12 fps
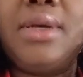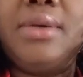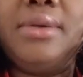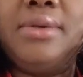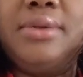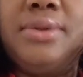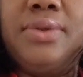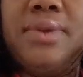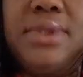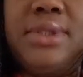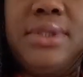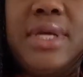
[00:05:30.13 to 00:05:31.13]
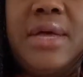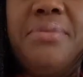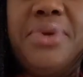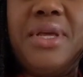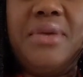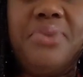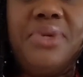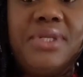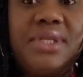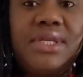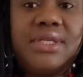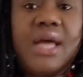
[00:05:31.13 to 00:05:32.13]
Okay, so this can
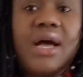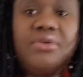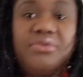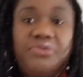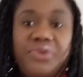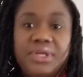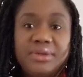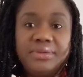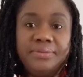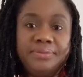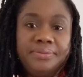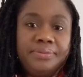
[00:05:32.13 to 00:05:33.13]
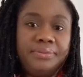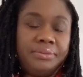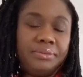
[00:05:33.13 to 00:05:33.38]
be a business outfit.